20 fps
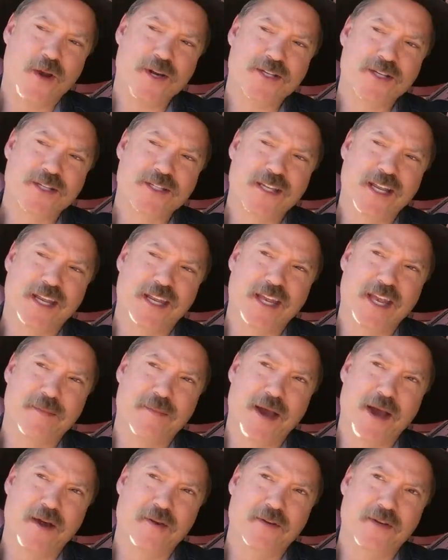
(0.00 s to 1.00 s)
questions lately
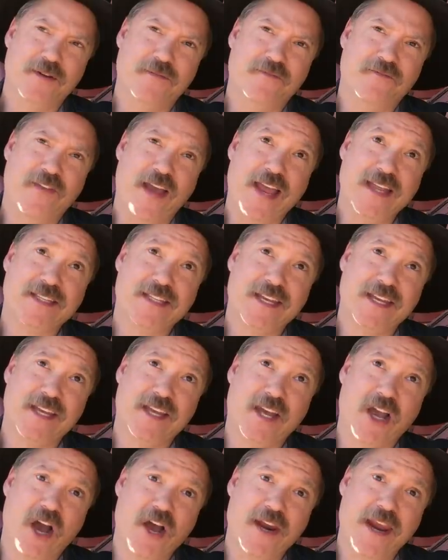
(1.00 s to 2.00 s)
about fancy
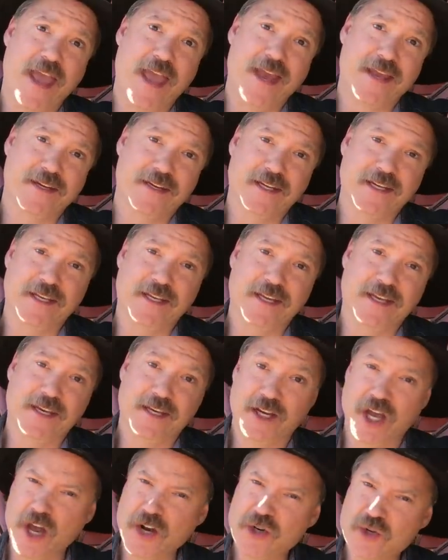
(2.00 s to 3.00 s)
gun handling
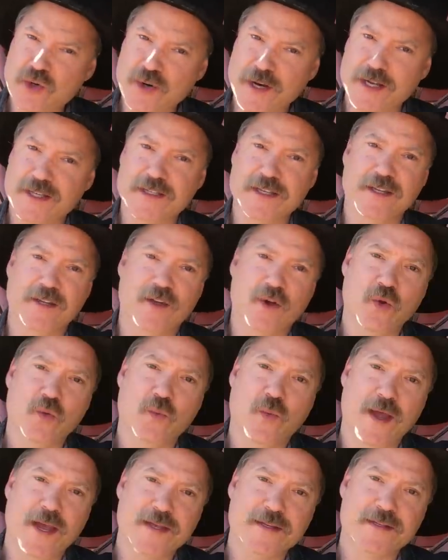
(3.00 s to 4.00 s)
and gun tricks in the
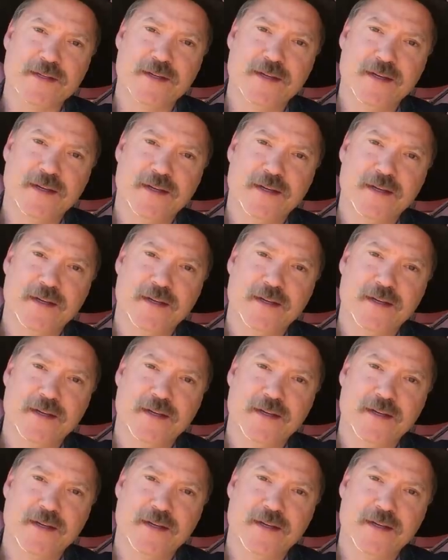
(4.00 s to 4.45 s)
Old West.